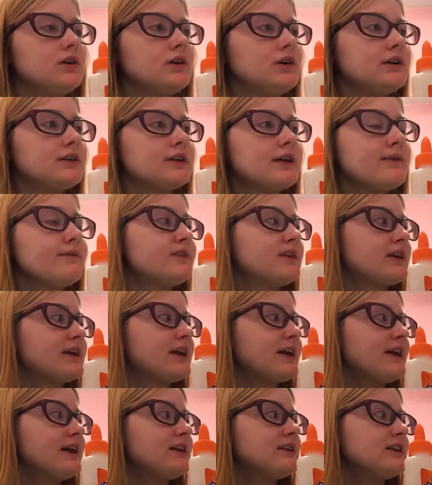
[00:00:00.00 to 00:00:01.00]
Same with the
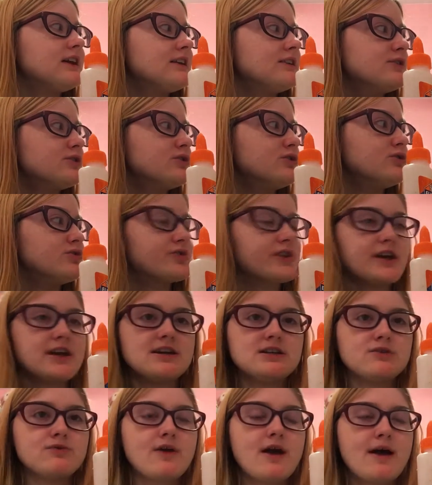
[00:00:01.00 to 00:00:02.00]
candy, I just use
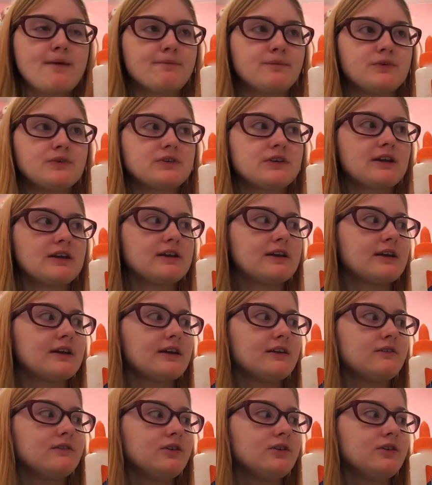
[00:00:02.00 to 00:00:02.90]
candy wrappers that again.